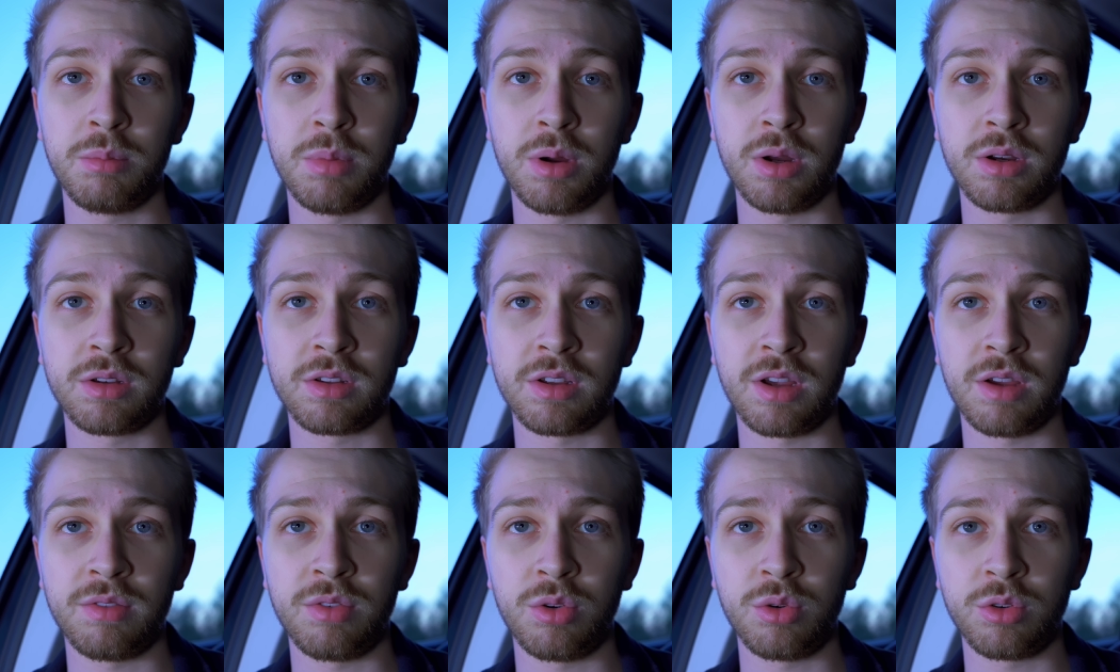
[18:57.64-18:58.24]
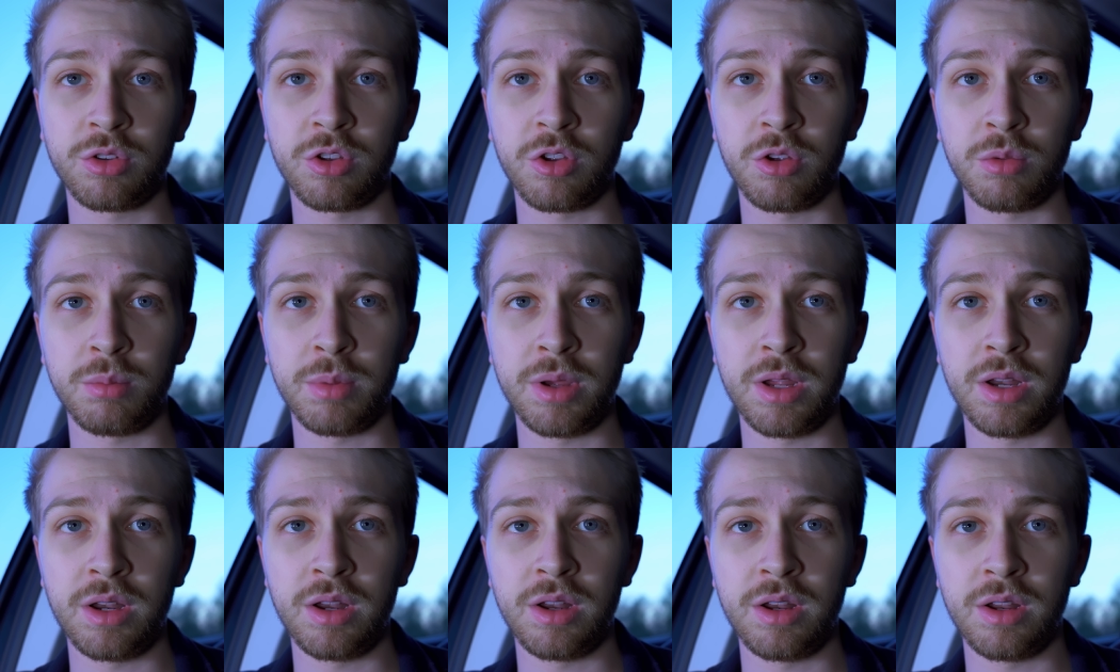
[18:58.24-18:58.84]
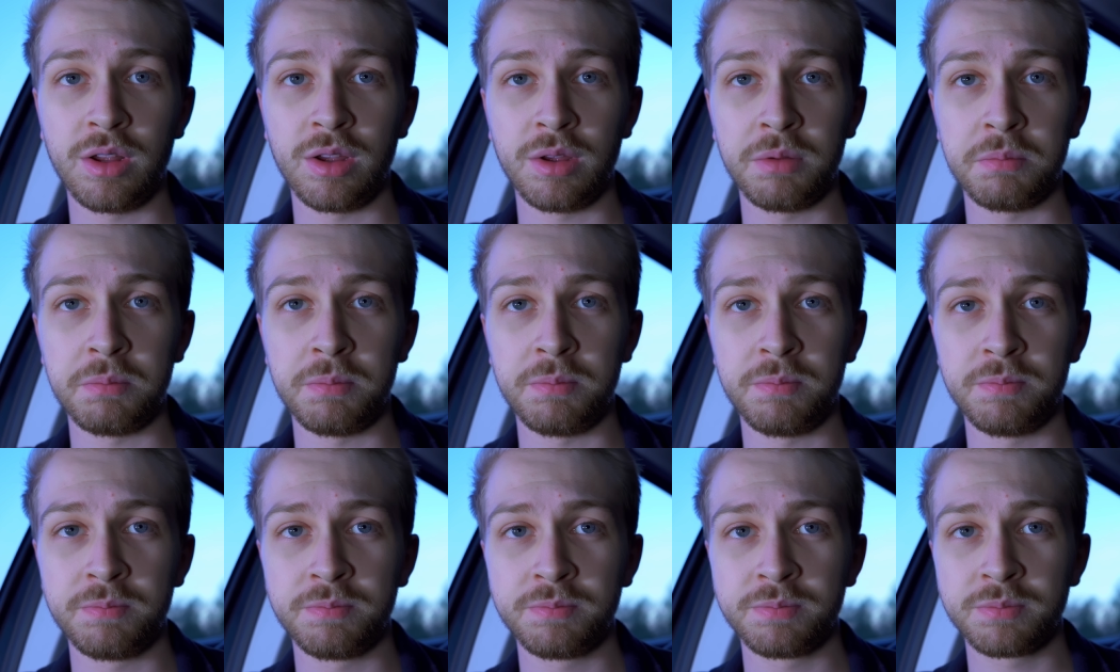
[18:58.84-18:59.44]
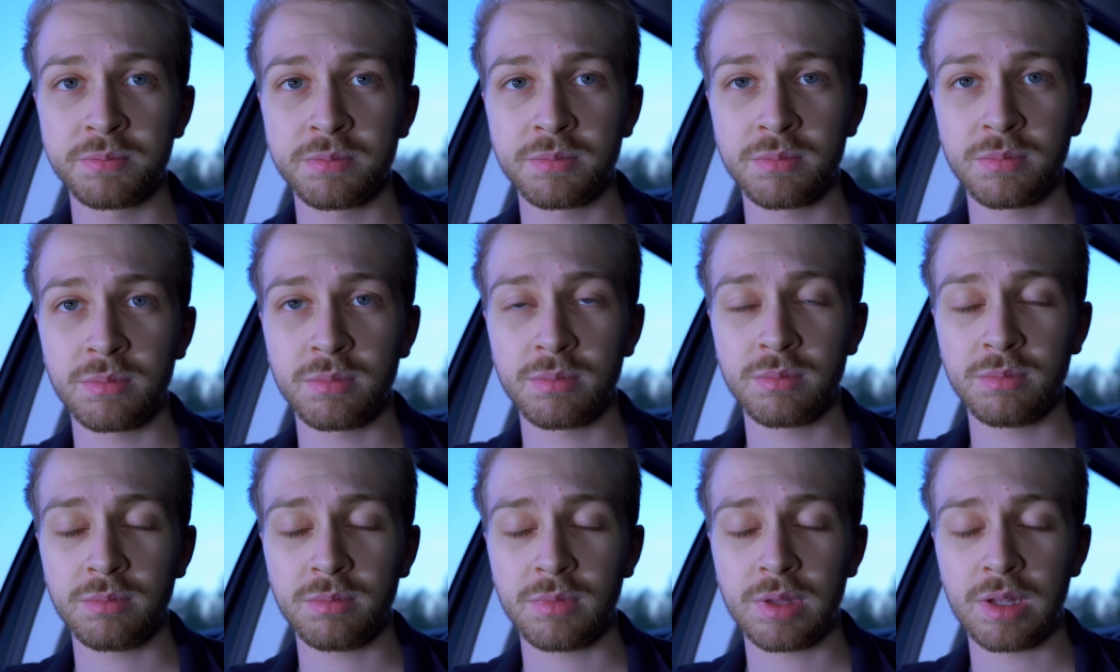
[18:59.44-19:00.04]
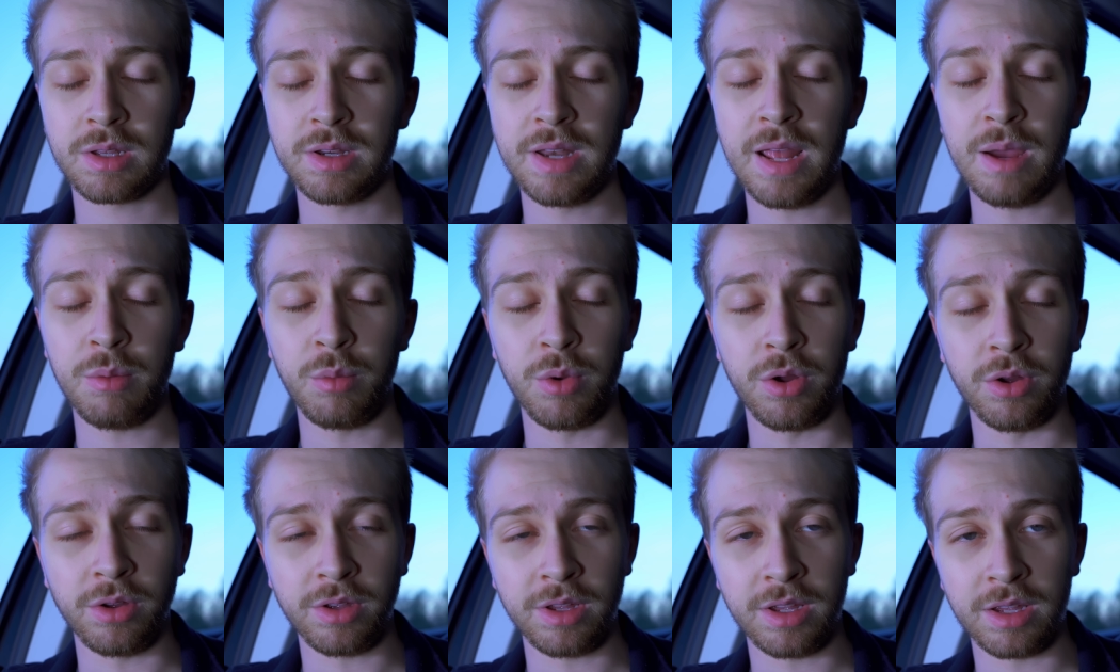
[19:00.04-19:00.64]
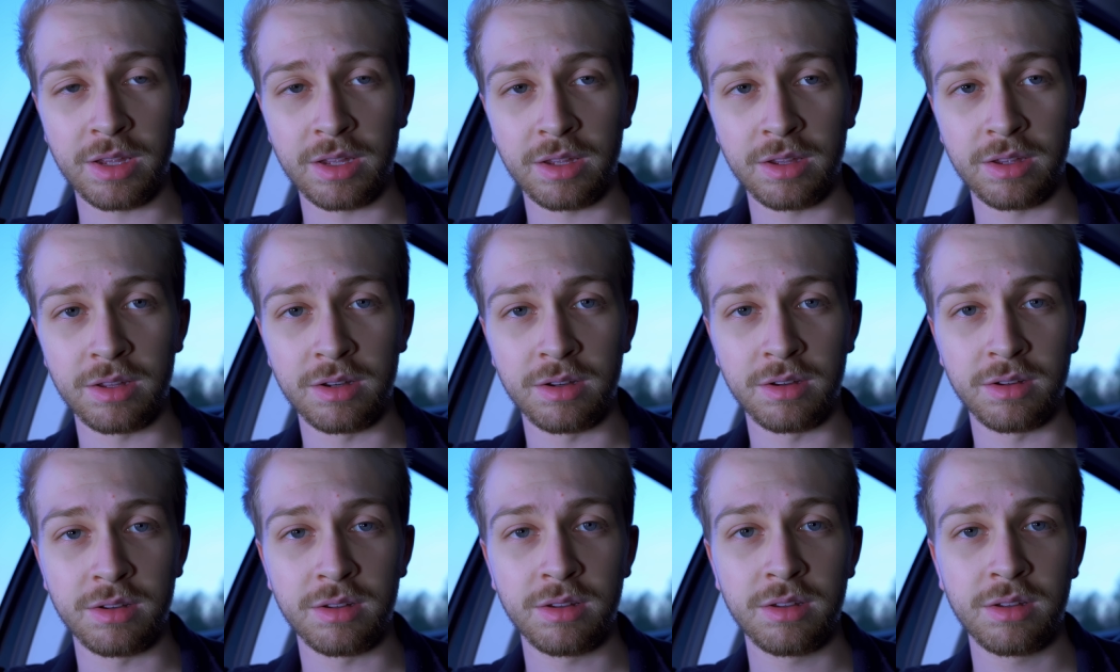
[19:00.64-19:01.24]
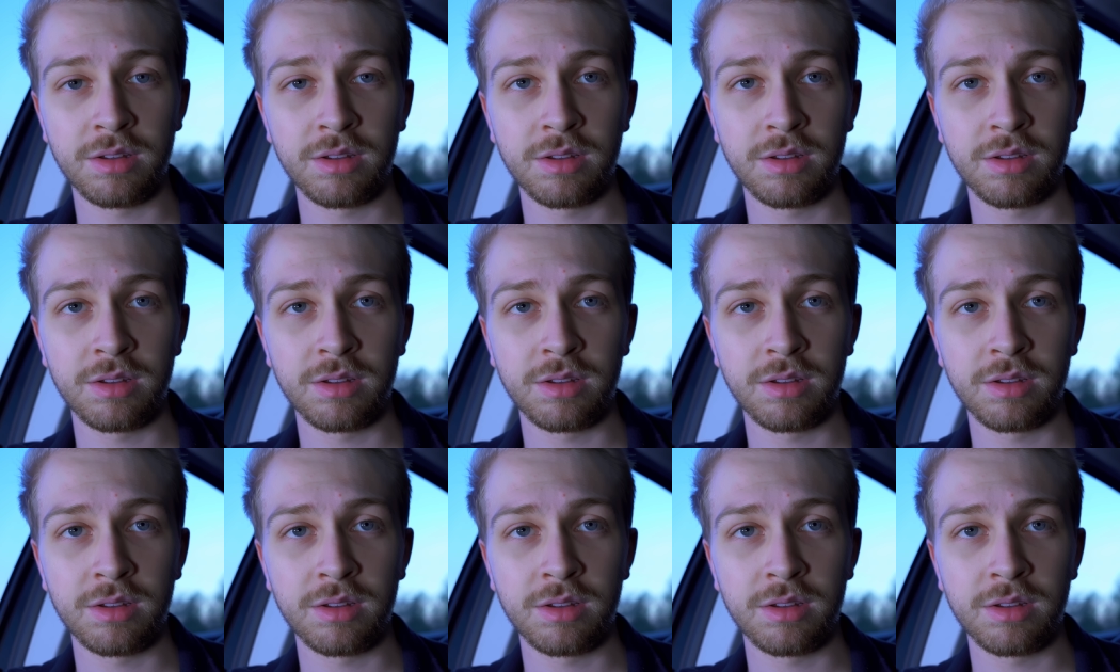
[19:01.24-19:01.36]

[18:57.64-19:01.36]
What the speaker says: but I've also been networking and